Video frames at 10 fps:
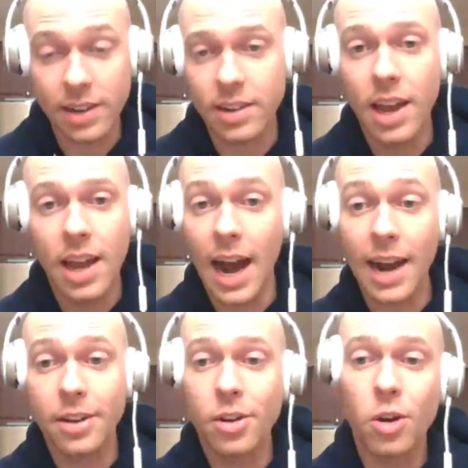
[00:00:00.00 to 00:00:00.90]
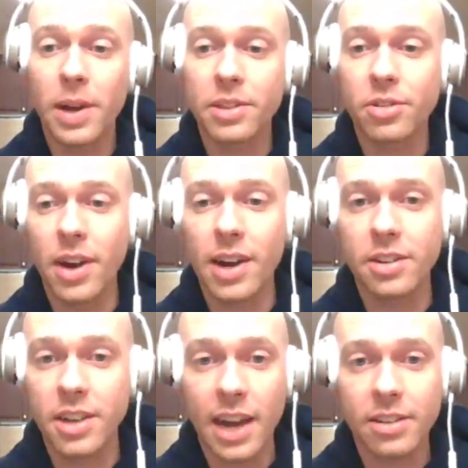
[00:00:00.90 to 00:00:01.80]
out. I didn't know about the
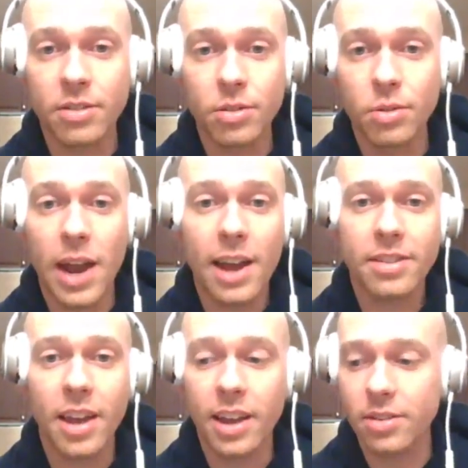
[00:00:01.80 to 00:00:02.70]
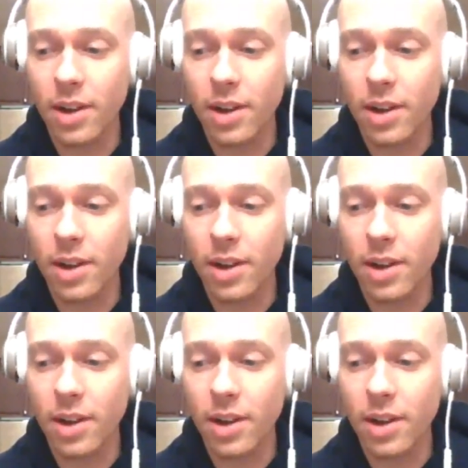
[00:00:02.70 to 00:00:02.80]
strategy. I just knew hashtags.